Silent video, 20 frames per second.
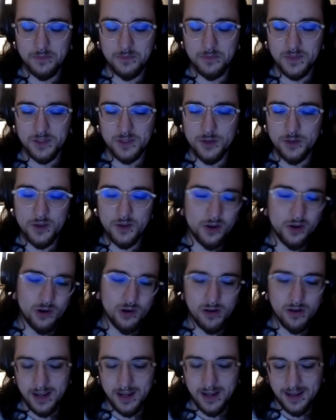
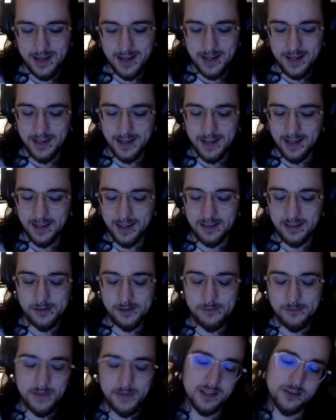So I
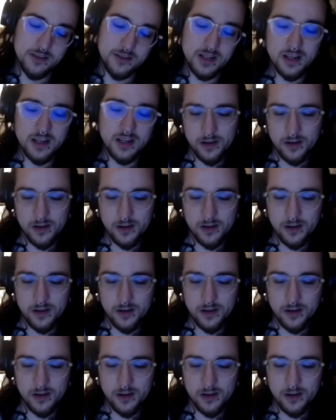make sure the